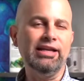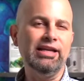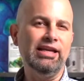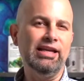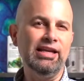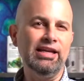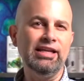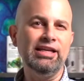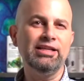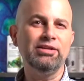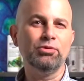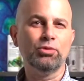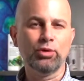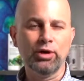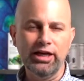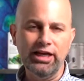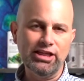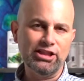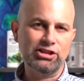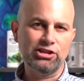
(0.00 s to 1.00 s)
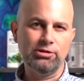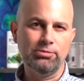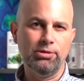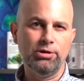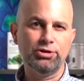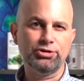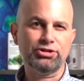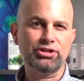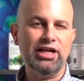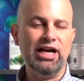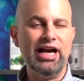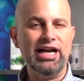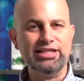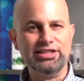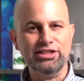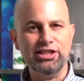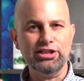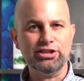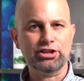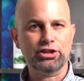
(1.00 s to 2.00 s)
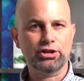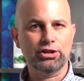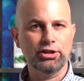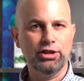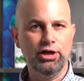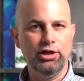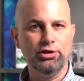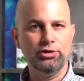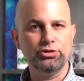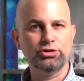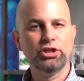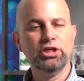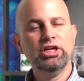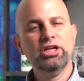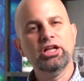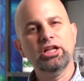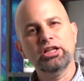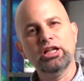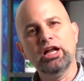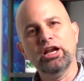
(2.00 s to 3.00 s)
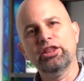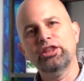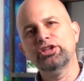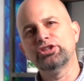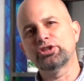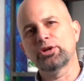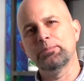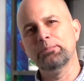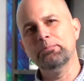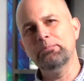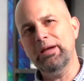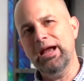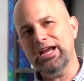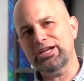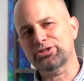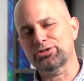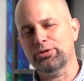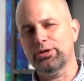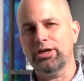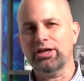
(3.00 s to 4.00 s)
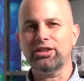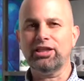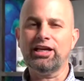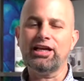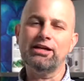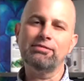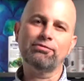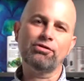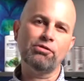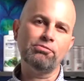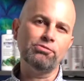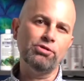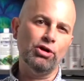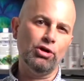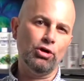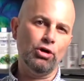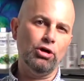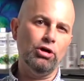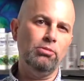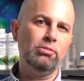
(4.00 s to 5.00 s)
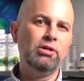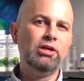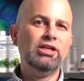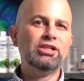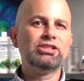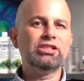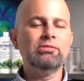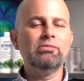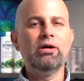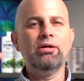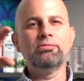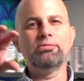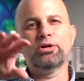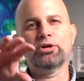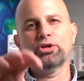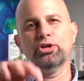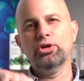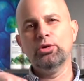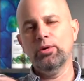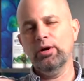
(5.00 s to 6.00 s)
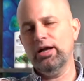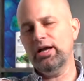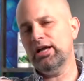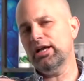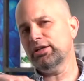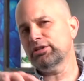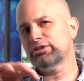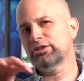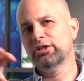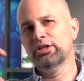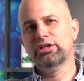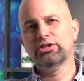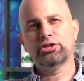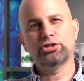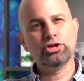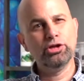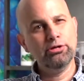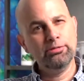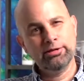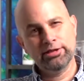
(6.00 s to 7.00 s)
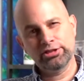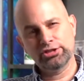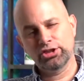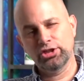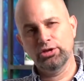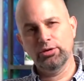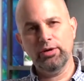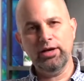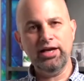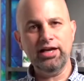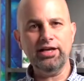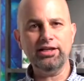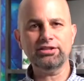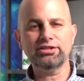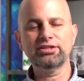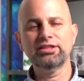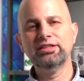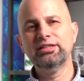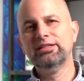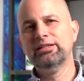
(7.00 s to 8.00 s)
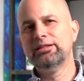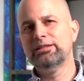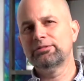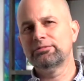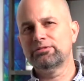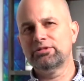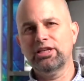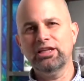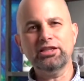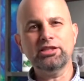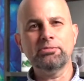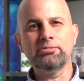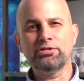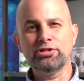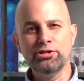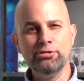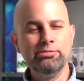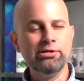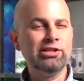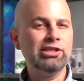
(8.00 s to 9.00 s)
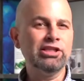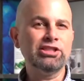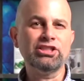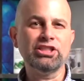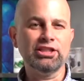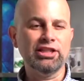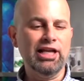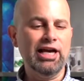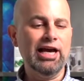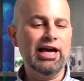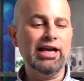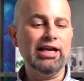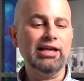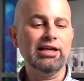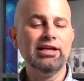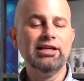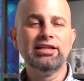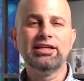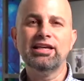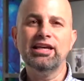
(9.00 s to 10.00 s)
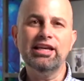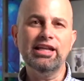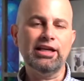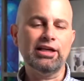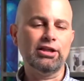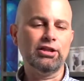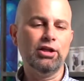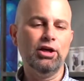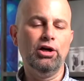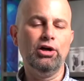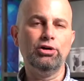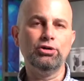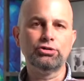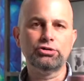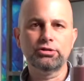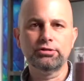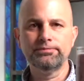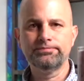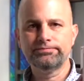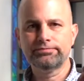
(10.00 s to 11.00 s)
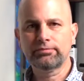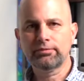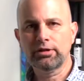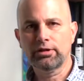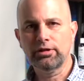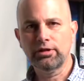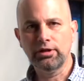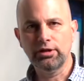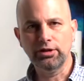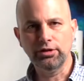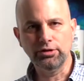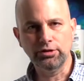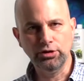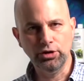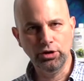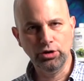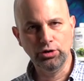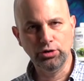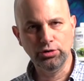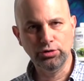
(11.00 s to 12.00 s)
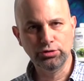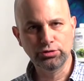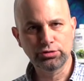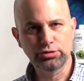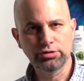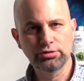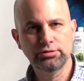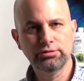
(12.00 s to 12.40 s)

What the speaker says: any reasonable size that's close. A lot of these are metric. They come from Europe. Some of them are US. The tubing's US. Get the tubing that you like. Get it close. Use